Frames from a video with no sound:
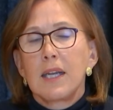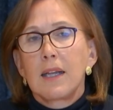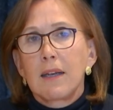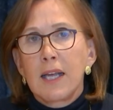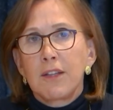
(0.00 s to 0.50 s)

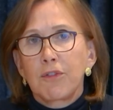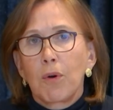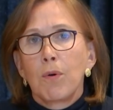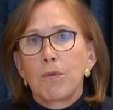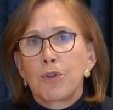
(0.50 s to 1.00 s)
Let's
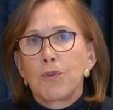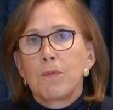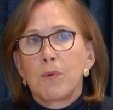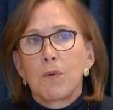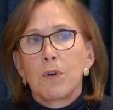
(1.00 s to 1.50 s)
all do
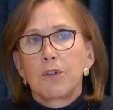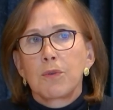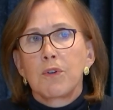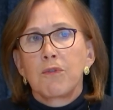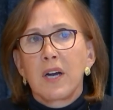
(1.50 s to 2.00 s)
more
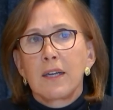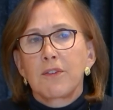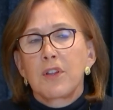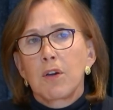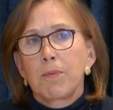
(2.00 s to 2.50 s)
to
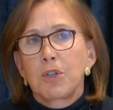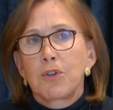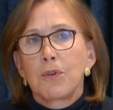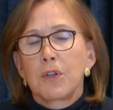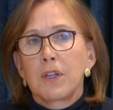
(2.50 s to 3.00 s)
advance the
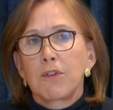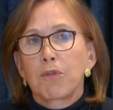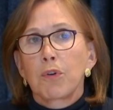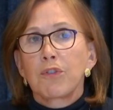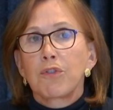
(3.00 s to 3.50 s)
opportunities
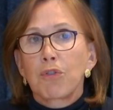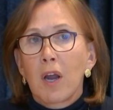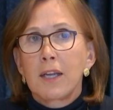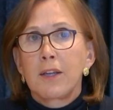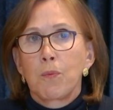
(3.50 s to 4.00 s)
for
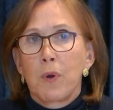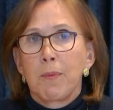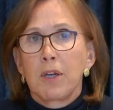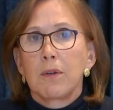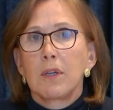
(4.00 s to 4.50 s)
Australian
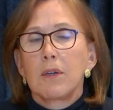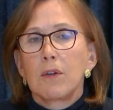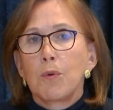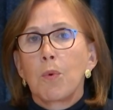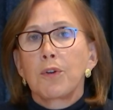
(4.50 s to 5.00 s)
women
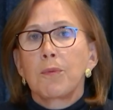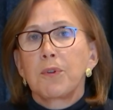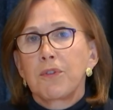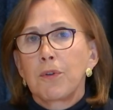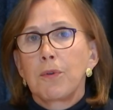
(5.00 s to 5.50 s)
who want to
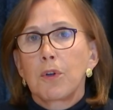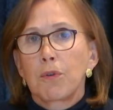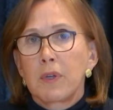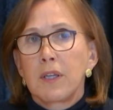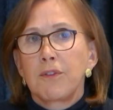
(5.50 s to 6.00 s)
pursue
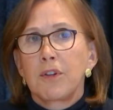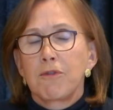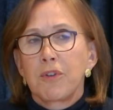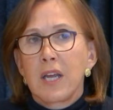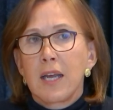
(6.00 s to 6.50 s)
careers in
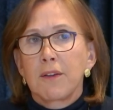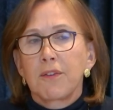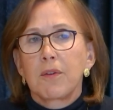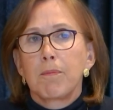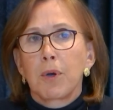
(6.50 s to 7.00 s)

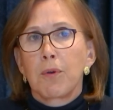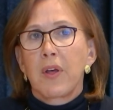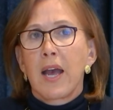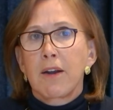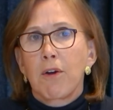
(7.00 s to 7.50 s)
finance, both
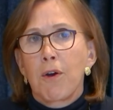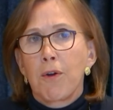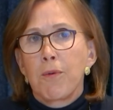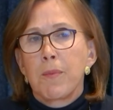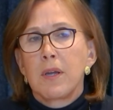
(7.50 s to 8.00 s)
at
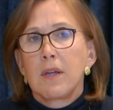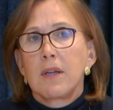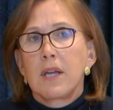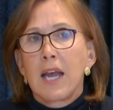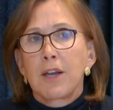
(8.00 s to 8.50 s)
home
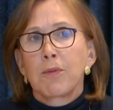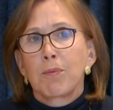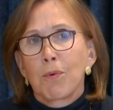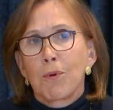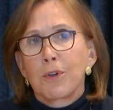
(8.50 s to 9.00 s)
and
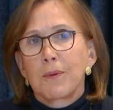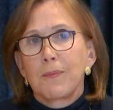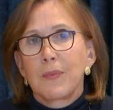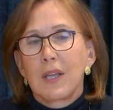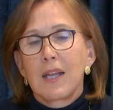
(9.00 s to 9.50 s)
abroad.
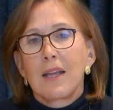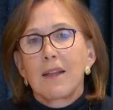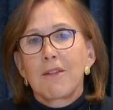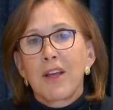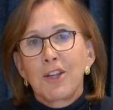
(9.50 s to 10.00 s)

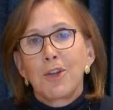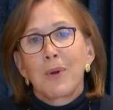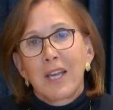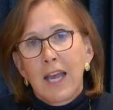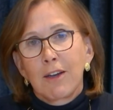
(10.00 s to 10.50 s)
Thank you
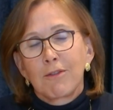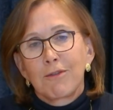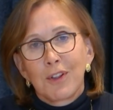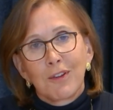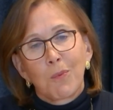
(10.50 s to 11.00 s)
again
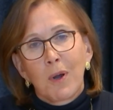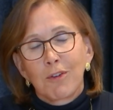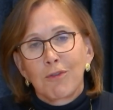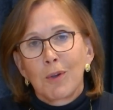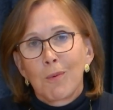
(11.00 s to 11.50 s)
for this
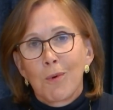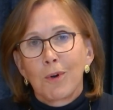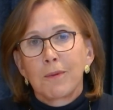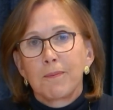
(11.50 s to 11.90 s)
wonderful award.